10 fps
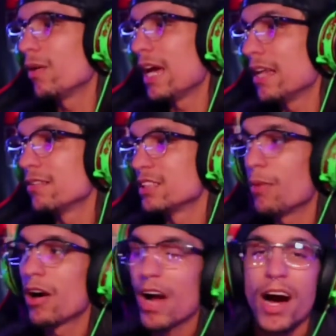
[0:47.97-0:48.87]
and
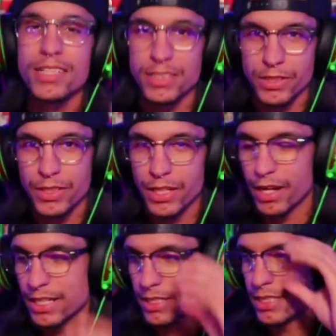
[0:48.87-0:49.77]
small content creator,
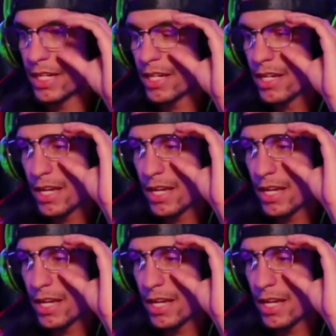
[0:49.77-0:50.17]
I should say,